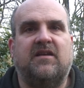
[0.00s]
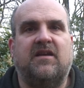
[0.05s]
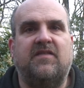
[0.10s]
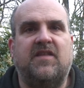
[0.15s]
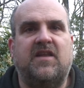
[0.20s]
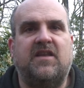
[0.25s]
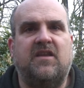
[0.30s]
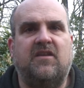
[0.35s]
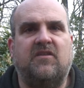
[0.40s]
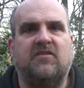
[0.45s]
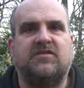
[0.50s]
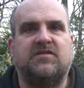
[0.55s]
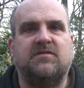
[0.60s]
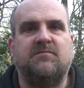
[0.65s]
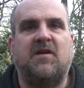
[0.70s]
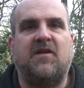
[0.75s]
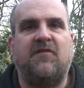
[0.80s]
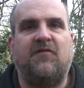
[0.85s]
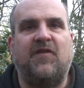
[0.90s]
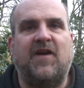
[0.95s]
And then he looked at
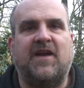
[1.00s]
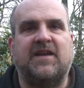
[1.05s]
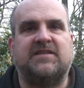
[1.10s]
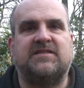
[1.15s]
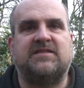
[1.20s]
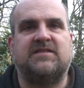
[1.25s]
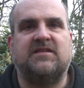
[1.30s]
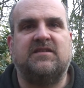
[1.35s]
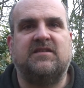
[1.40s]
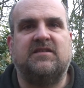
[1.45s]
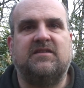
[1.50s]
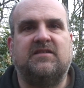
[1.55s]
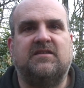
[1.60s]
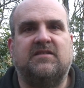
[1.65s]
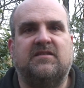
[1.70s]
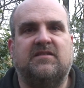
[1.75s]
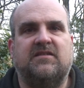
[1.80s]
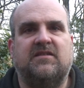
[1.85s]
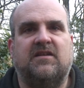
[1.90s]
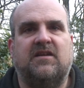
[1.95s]
my face,
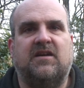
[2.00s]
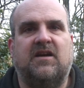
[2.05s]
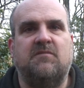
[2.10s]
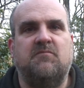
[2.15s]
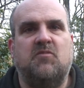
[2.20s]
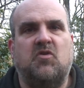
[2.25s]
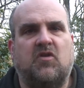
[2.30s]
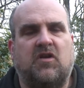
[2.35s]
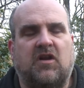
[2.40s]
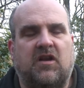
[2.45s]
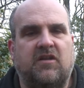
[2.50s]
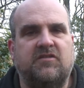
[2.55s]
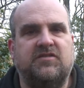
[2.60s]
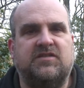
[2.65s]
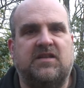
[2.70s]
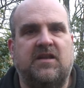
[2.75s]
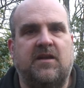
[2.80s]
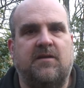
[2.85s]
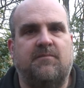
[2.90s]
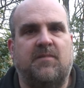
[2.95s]
and more
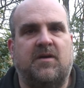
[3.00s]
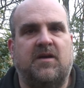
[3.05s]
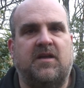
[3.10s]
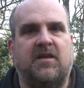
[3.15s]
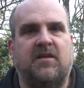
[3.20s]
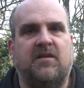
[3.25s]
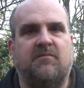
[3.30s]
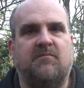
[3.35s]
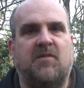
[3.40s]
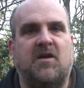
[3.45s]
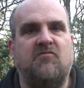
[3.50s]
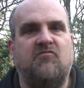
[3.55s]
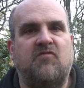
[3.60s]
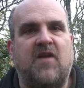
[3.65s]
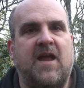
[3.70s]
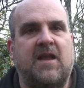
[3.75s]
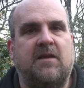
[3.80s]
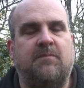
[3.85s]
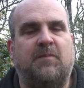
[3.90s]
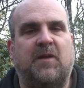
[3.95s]
closely at my, my
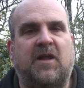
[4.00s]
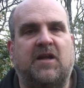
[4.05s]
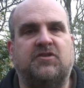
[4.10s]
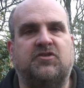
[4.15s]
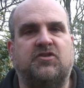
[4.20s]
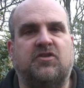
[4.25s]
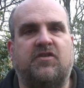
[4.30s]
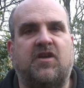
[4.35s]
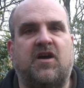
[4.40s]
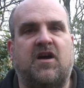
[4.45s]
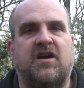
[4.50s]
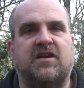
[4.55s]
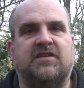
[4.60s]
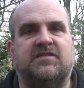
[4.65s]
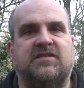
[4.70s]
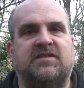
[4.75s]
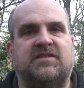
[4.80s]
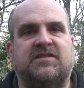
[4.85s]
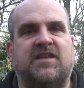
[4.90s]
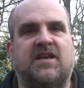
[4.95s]
red, bloodshot
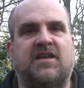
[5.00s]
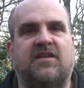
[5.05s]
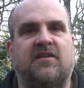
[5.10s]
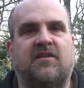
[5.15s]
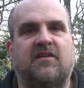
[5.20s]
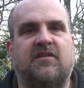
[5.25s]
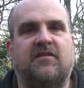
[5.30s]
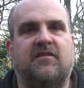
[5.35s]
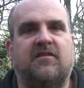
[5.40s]
eyes, and he said,